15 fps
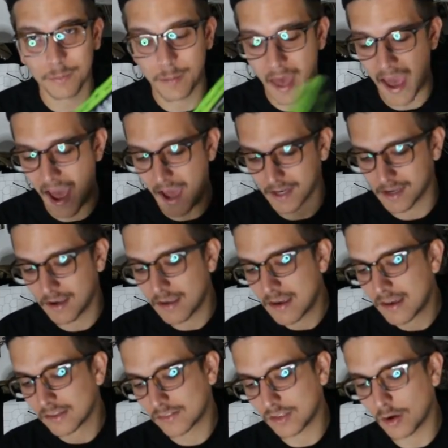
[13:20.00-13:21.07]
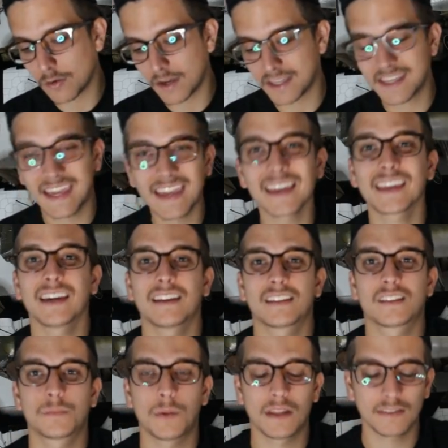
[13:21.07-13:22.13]
pack. So it can get
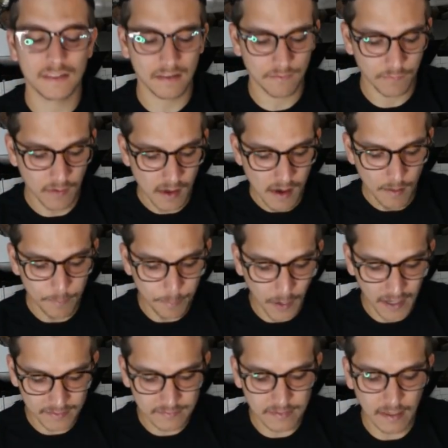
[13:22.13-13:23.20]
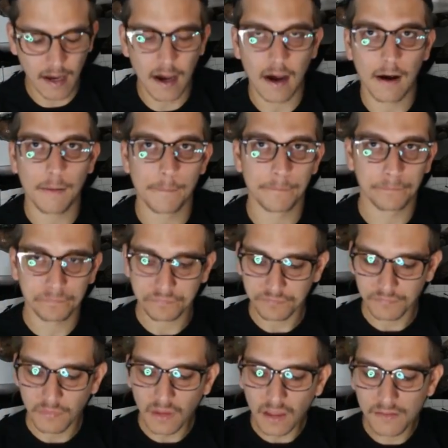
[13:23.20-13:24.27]
expensive, but
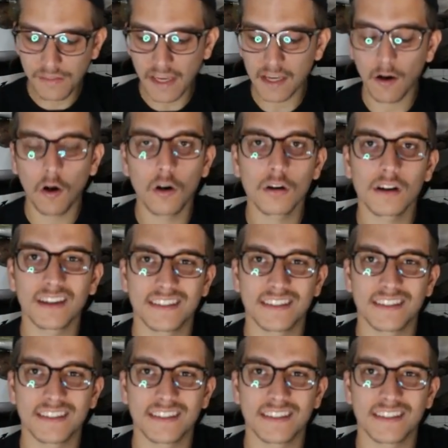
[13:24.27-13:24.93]
they are